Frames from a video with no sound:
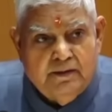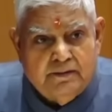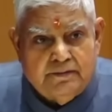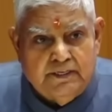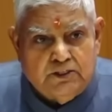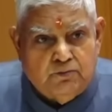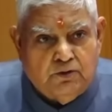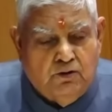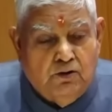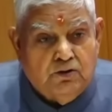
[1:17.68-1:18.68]
This
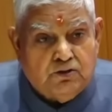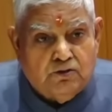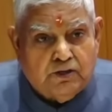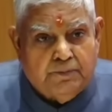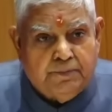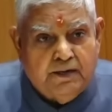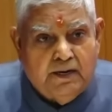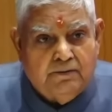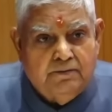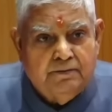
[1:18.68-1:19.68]
would also keep
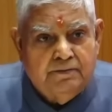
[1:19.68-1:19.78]
alive